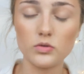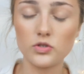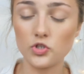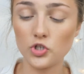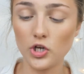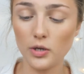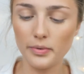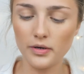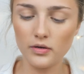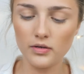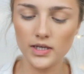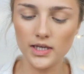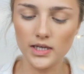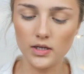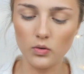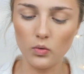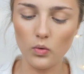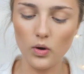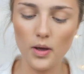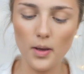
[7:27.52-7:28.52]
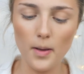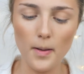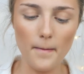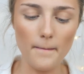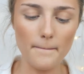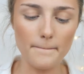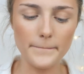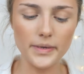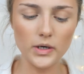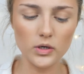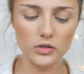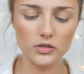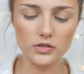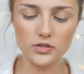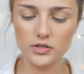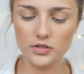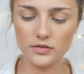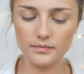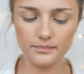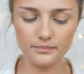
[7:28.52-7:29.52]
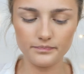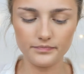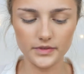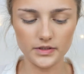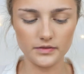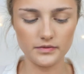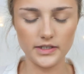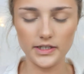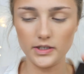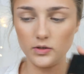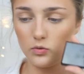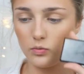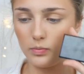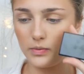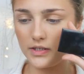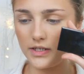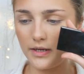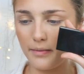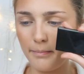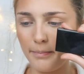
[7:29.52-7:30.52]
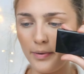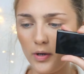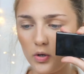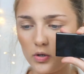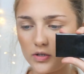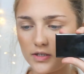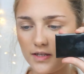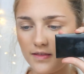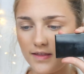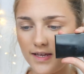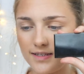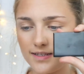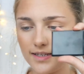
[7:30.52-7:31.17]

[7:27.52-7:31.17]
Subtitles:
is not about Kiko, but I've kind of opened it. But this